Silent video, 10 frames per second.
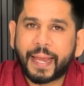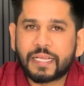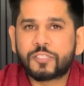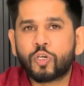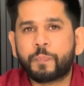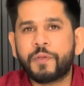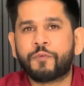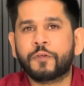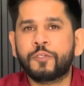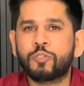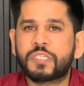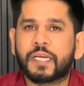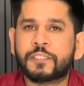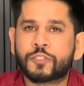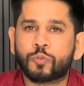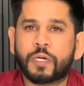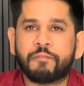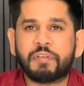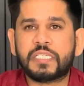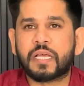SOP for New Zealand
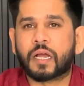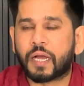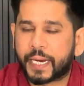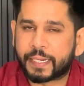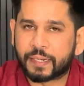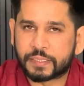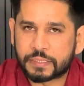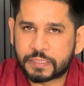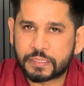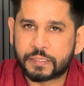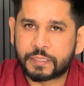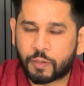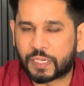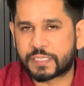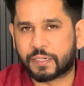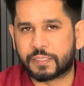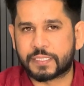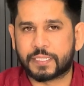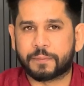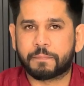Student Visa Guidelines. Now let's
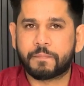understand.